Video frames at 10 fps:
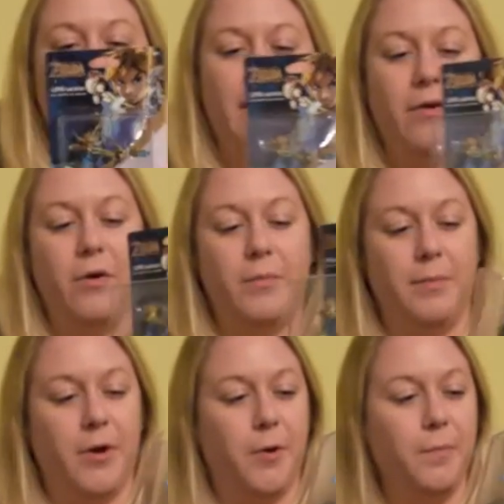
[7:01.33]
and arrow
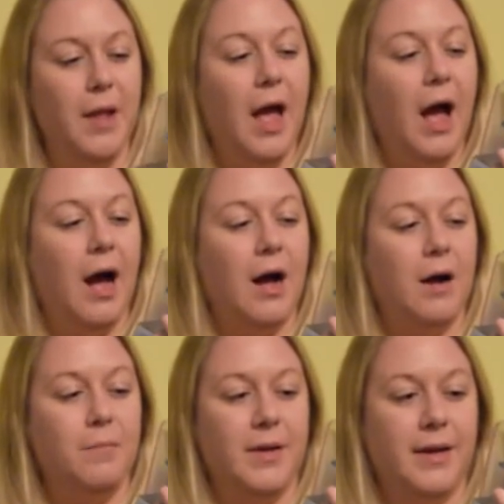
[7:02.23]
amiibo.
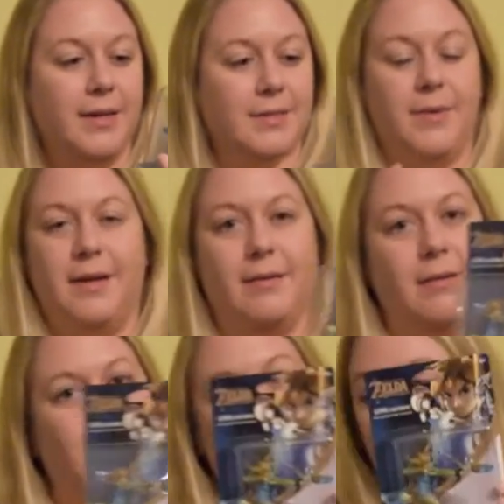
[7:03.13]
Because, I mean,
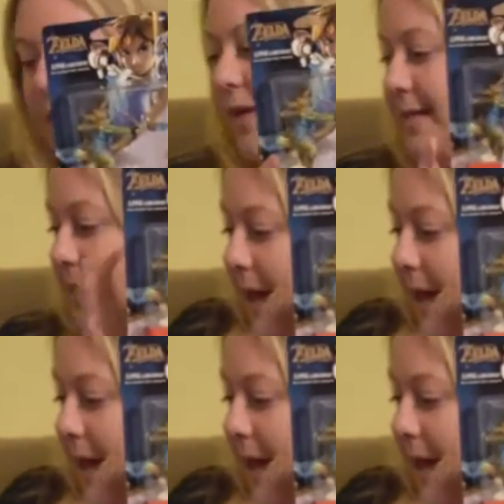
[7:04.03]
come on, that's the